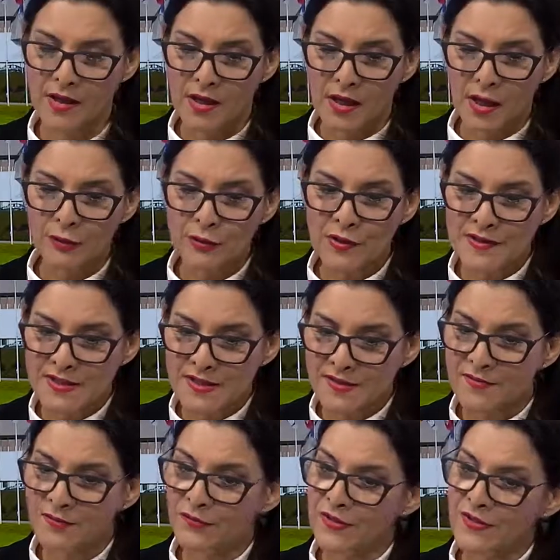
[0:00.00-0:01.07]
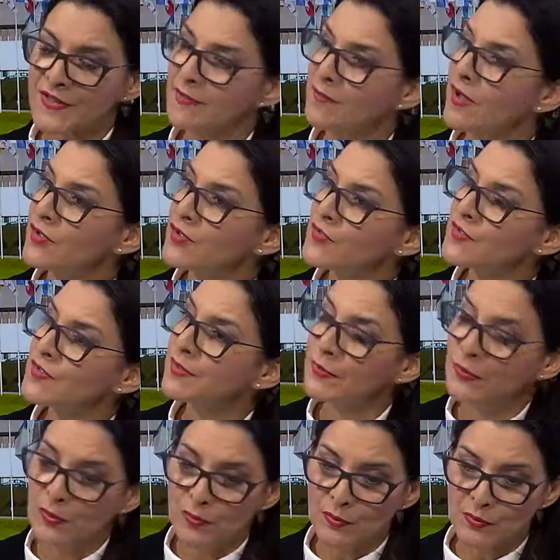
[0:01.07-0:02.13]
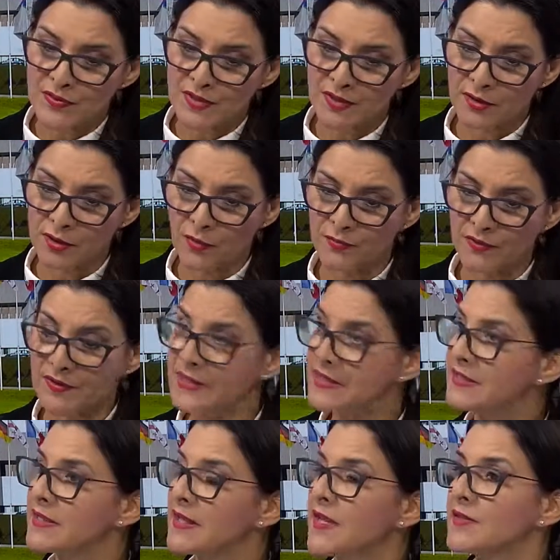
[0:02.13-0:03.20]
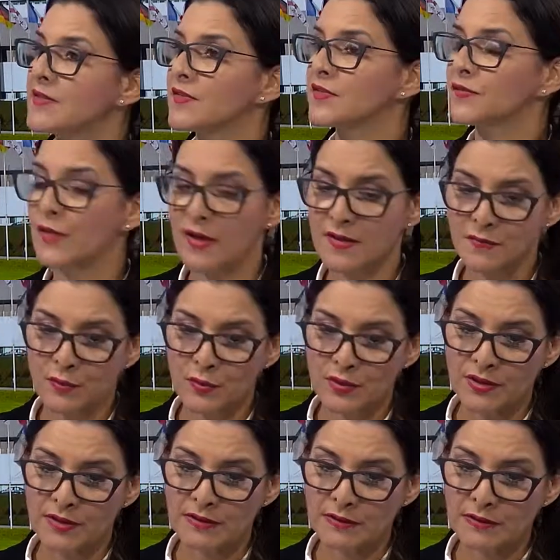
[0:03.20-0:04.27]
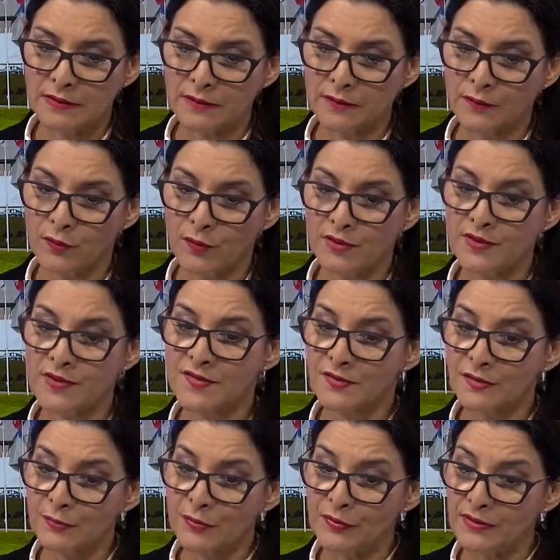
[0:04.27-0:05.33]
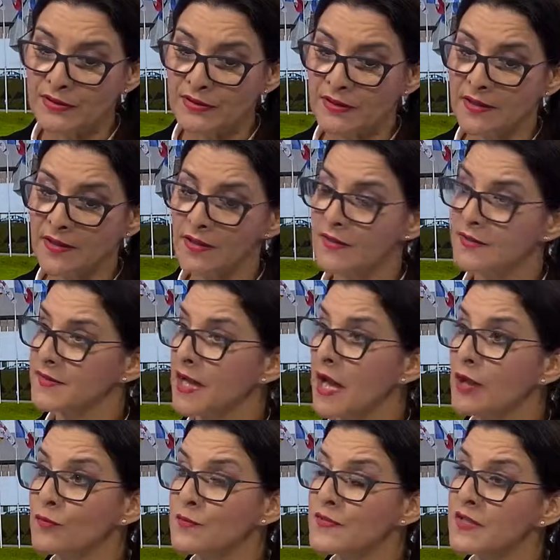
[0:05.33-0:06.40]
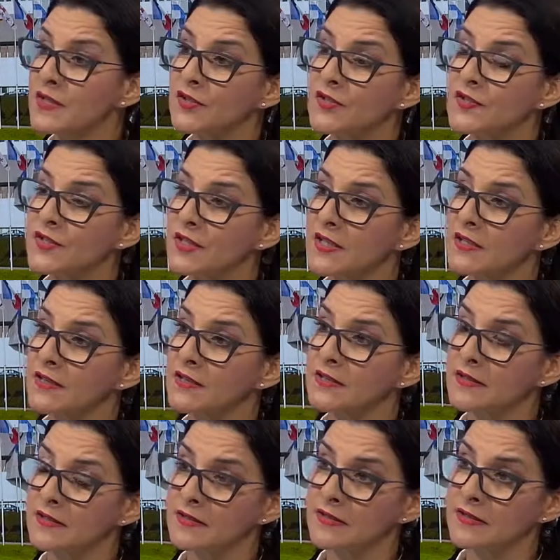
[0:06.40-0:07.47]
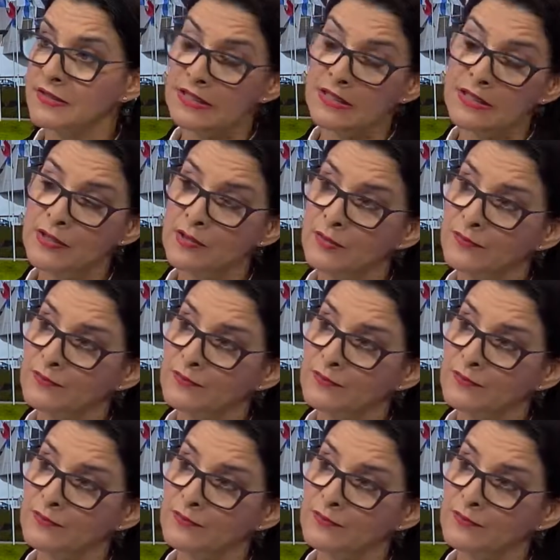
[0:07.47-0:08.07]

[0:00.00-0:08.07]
How do you assess the first emergency rules adopted these days in Strasbourg for distributing asylum seekers in the EU?